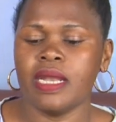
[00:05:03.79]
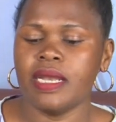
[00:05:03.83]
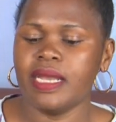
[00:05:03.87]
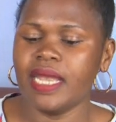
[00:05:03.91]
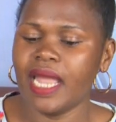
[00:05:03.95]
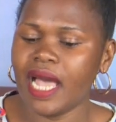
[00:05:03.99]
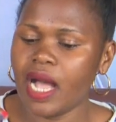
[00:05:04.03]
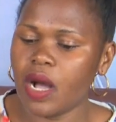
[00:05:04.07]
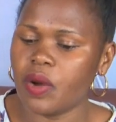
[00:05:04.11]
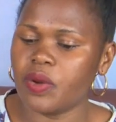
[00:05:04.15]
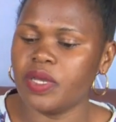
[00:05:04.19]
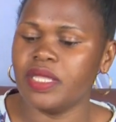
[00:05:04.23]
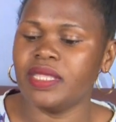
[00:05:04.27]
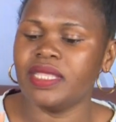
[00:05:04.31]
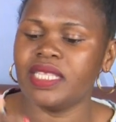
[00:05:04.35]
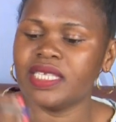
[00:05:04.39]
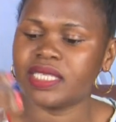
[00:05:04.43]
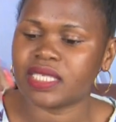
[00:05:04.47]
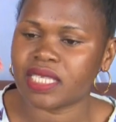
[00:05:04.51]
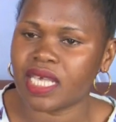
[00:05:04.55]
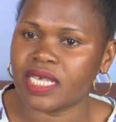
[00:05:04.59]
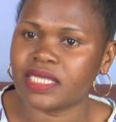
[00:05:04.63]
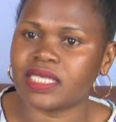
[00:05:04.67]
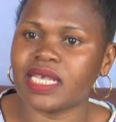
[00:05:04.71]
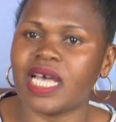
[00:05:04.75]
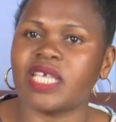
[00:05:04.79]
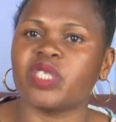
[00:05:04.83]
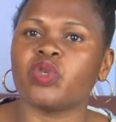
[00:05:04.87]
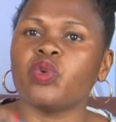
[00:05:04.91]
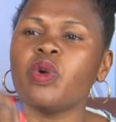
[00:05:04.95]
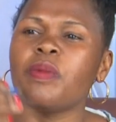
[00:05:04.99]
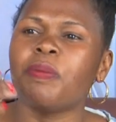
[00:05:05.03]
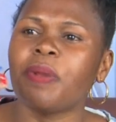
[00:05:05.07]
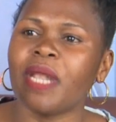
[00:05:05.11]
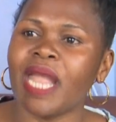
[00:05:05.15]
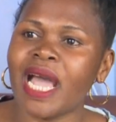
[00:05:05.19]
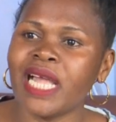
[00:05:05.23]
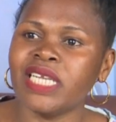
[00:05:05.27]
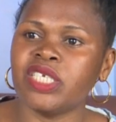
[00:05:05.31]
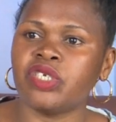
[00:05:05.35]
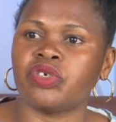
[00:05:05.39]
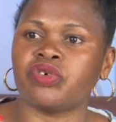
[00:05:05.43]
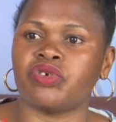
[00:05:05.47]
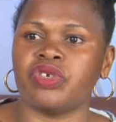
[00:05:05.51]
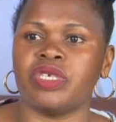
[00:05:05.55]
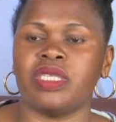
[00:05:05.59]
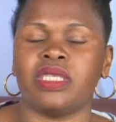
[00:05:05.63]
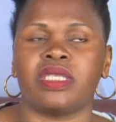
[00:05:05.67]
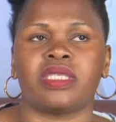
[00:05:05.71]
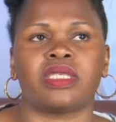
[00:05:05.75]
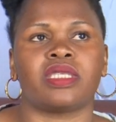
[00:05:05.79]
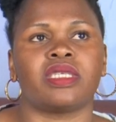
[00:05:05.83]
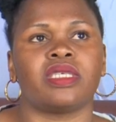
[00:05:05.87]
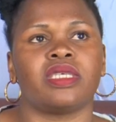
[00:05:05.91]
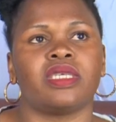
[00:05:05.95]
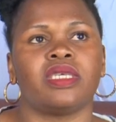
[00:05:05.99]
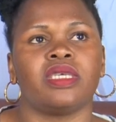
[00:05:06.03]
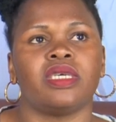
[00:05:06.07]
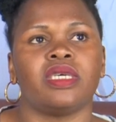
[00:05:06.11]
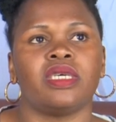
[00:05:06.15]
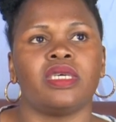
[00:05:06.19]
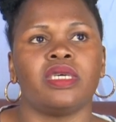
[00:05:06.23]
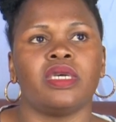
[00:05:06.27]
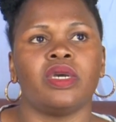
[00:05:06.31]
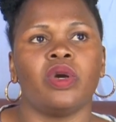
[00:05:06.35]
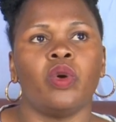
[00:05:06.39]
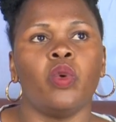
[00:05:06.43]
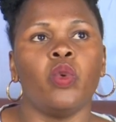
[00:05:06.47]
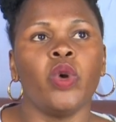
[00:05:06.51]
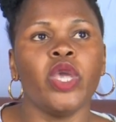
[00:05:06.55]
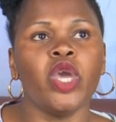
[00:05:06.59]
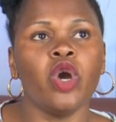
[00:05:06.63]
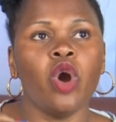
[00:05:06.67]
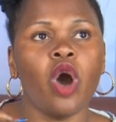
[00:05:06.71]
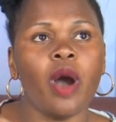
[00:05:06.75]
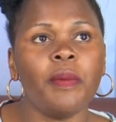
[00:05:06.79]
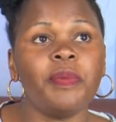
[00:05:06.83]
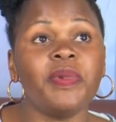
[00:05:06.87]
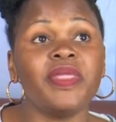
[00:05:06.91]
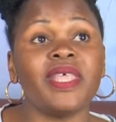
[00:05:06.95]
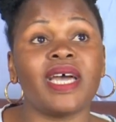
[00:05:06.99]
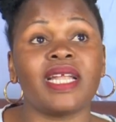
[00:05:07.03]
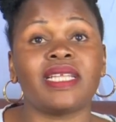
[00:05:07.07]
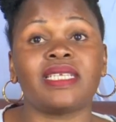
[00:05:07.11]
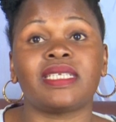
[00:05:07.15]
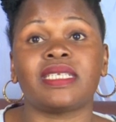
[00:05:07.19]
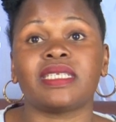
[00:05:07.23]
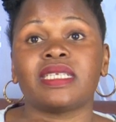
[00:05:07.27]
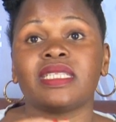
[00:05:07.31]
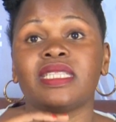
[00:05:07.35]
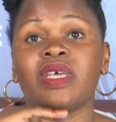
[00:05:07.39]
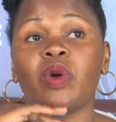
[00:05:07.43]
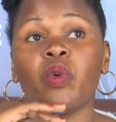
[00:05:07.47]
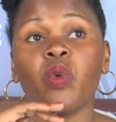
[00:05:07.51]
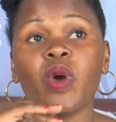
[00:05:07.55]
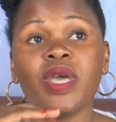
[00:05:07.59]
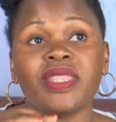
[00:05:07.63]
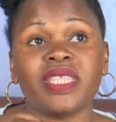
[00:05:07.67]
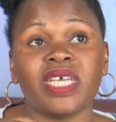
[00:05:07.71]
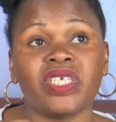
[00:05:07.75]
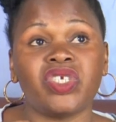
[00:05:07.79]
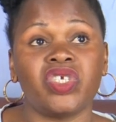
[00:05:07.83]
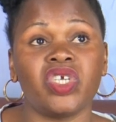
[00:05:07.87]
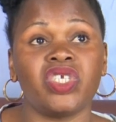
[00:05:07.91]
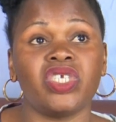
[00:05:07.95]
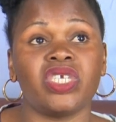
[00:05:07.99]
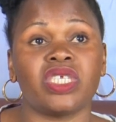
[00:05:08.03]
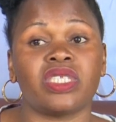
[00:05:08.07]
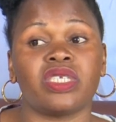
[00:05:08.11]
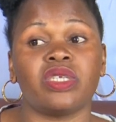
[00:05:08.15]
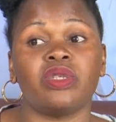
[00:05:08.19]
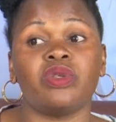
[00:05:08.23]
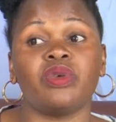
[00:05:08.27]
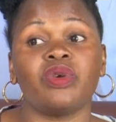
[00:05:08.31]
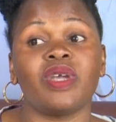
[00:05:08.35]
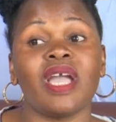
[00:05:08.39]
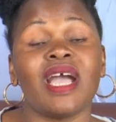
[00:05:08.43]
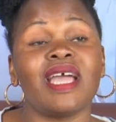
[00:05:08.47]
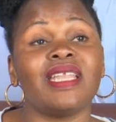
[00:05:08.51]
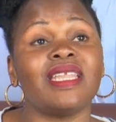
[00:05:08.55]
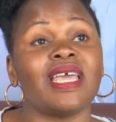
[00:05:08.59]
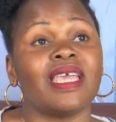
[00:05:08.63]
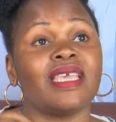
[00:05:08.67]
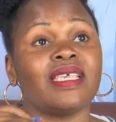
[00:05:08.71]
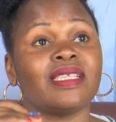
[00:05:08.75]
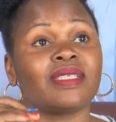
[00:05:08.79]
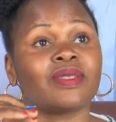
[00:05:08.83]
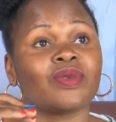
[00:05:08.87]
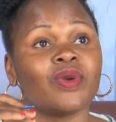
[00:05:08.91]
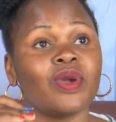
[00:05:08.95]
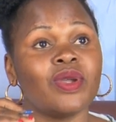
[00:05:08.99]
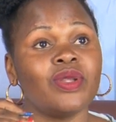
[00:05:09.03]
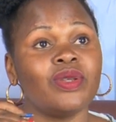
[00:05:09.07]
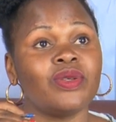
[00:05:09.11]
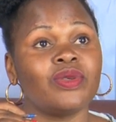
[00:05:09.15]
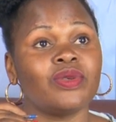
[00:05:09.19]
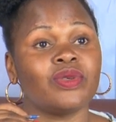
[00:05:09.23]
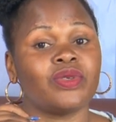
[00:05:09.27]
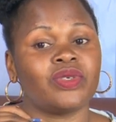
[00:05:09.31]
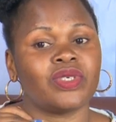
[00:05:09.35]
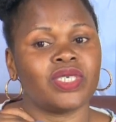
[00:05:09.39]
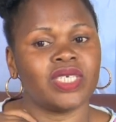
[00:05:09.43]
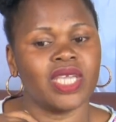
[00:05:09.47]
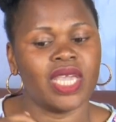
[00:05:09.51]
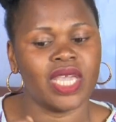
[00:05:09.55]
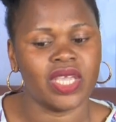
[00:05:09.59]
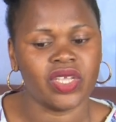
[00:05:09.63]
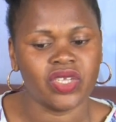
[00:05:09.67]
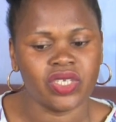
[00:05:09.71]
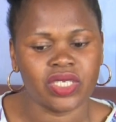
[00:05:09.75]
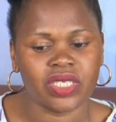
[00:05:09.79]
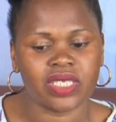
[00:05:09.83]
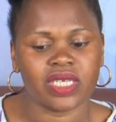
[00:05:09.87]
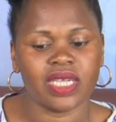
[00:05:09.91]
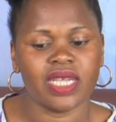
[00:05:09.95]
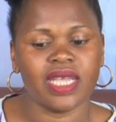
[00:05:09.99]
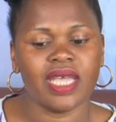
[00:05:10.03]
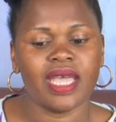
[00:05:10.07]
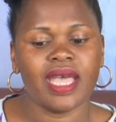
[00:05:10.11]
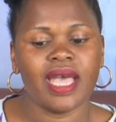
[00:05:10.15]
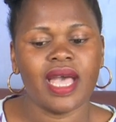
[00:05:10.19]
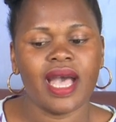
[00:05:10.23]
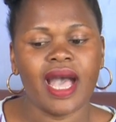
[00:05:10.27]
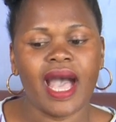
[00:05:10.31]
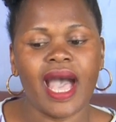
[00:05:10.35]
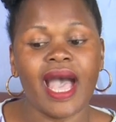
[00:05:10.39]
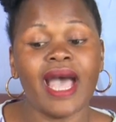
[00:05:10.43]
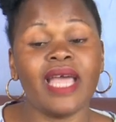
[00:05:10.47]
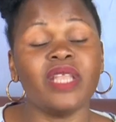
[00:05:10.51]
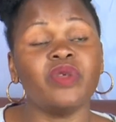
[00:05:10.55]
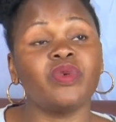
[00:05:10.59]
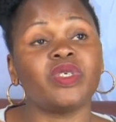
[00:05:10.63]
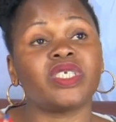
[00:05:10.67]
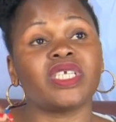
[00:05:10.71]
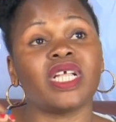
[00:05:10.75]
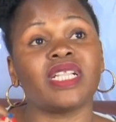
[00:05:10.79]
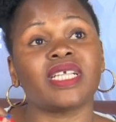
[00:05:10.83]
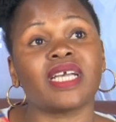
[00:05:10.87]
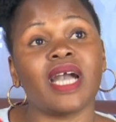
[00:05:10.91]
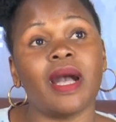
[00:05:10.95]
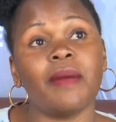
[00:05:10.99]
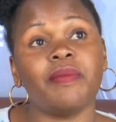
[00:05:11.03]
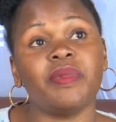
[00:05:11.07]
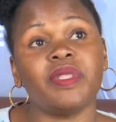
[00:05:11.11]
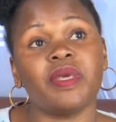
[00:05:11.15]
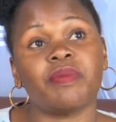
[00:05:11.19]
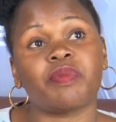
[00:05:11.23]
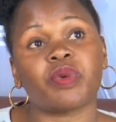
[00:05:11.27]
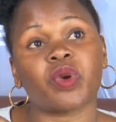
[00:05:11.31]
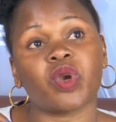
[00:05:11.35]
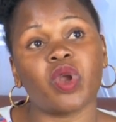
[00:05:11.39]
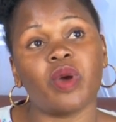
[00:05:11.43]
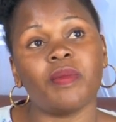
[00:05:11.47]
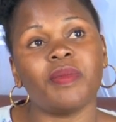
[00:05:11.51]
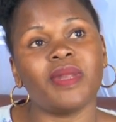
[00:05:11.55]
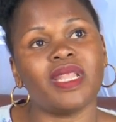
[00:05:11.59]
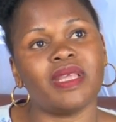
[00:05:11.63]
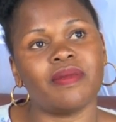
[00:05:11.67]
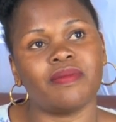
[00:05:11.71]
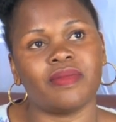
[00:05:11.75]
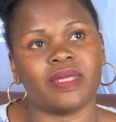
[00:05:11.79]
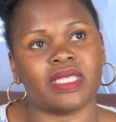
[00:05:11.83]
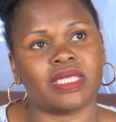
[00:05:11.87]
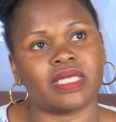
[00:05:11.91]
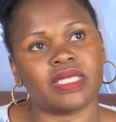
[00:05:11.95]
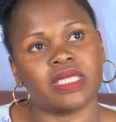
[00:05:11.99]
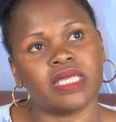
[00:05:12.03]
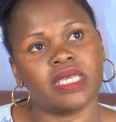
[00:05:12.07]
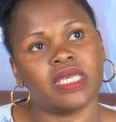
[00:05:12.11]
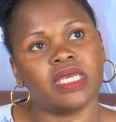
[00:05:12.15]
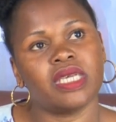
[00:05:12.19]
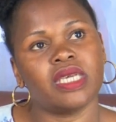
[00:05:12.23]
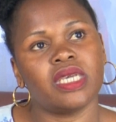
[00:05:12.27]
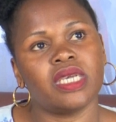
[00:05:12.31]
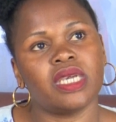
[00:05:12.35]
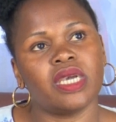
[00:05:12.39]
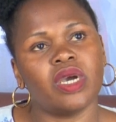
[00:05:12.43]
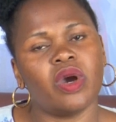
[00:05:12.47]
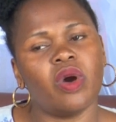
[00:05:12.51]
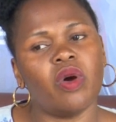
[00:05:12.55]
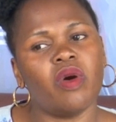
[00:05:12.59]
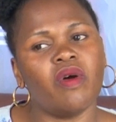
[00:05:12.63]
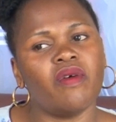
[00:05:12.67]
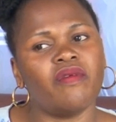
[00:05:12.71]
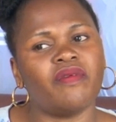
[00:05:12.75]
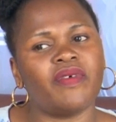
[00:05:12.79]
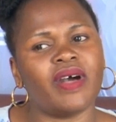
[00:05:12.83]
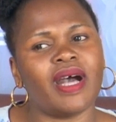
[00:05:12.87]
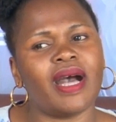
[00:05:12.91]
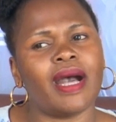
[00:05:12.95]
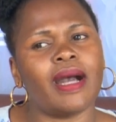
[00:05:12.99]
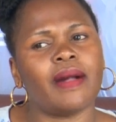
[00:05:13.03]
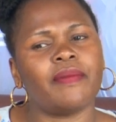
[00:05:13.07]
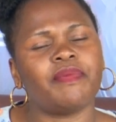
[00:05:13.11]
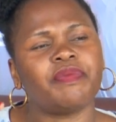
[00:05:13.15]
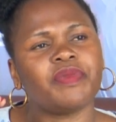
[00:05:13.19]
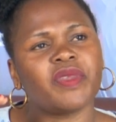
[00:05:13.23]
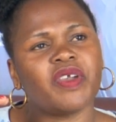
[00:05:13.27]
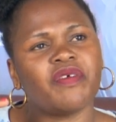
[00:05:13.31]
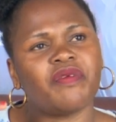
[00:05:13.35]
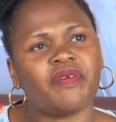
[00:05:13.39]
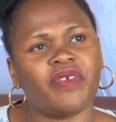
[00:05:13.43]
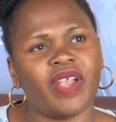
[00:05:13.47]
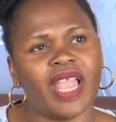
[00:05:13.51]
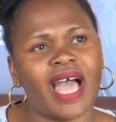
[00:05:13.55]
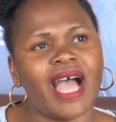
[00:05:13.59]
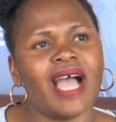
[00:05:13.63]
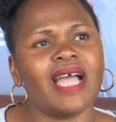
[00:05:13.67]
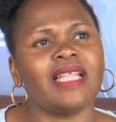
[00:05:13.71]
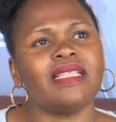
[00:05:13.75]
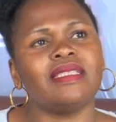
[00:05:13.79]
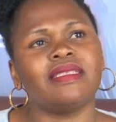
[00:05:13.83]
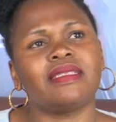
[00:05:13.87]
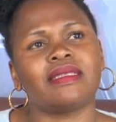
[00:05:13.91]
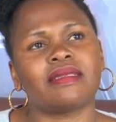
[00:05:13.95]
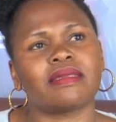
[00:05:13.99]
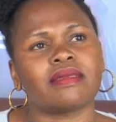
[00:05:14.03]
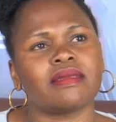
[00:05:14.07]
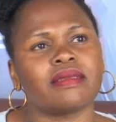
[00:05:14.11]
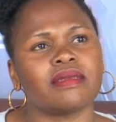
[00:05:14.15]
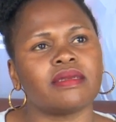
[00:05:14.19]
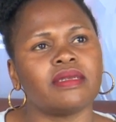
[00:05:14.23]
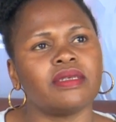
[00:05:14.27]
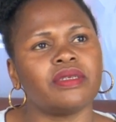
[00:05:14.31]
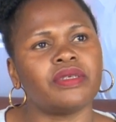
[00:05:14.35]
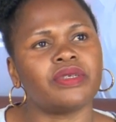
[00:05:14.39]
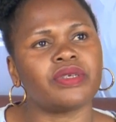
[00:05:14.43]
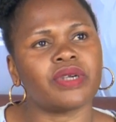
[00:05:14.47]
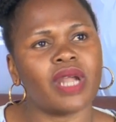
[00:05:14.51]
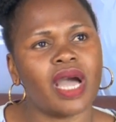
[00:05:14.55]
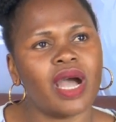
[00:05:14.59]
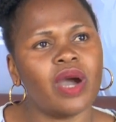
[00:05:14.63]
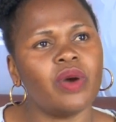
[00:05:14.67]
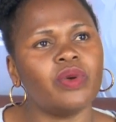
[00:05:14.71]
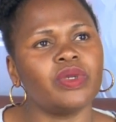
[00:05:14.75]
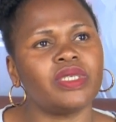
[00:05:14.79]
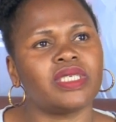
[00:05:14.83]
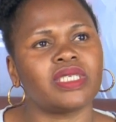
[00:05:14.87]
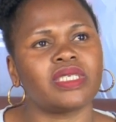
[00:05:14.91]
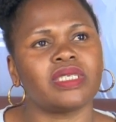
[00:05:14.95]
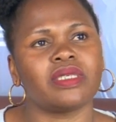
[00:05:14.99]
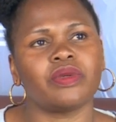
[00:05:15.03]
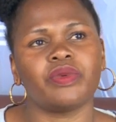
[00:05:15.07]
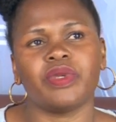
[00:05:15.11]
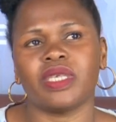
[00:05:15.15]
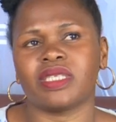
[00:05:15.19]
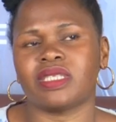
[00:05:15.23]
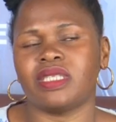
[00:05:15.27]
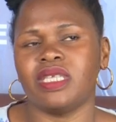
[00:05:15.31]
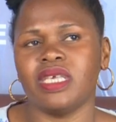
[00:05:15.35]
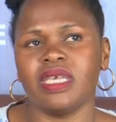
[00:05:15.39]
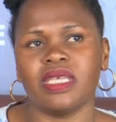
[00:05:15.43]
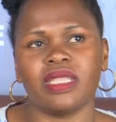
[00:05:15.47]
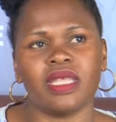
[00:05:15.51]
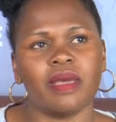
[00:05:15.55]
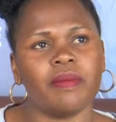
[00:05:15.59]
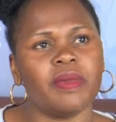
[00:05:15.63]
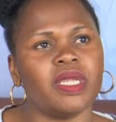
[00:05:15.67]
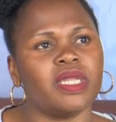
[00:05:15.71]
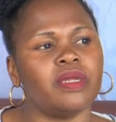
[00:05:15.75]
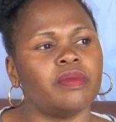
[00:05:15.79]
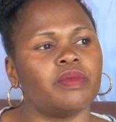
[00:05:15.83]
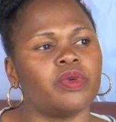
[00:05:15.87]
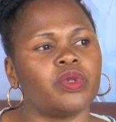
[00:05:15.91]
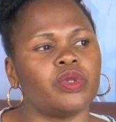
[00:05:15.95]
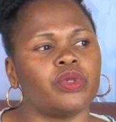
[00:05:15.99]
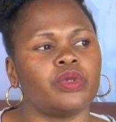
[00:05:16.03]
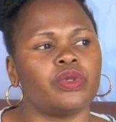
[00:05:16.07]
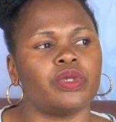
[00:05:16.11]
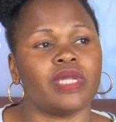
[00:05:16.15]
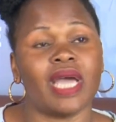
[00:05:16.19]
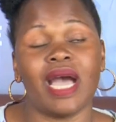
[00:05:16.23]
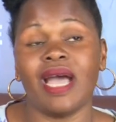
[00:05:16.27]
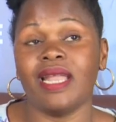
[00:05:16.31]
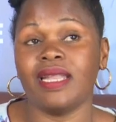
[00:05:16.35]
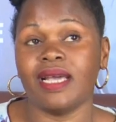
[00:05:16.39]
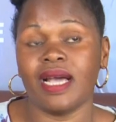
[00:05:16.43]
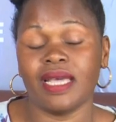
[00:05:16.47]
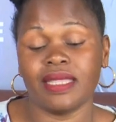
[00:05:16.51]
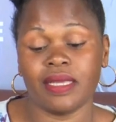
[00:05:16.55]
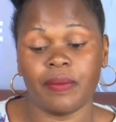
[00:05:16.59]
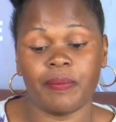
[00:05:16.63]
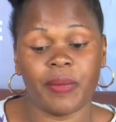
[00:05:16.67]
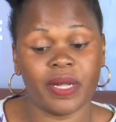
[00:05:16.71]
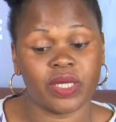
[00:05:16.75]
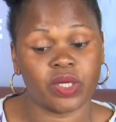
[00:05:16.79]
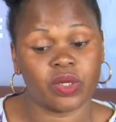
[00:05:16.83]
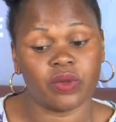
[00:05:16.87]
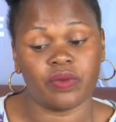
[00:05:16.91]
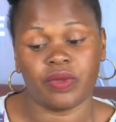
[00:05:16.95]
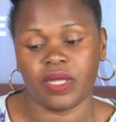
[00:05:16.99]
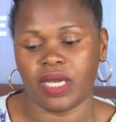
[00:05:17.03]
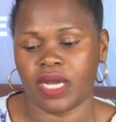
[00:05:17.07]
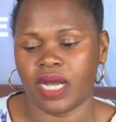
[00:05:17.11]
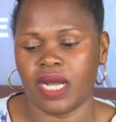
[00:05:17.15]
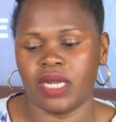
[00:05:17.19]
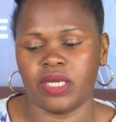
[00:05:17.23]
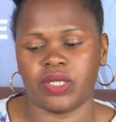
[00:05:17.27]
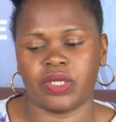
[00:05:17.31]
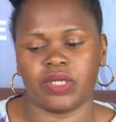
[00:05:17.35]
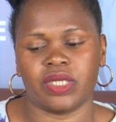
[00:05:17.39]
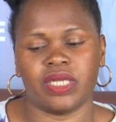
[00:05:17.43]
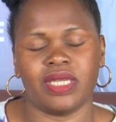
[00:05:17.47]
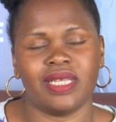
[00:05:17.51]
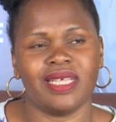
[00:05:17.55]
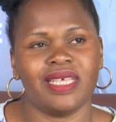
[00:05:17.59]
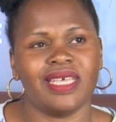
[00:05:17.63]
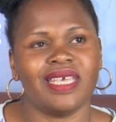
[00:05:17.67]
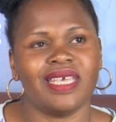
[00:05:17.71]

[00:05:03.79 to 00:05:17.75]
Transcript: Now, in this case, as we plant trees, we hope that the weather changes in Uganda is going to change, and we shall curb the problems of floods, drought. We are seeing them in Bududa and other parts of the country.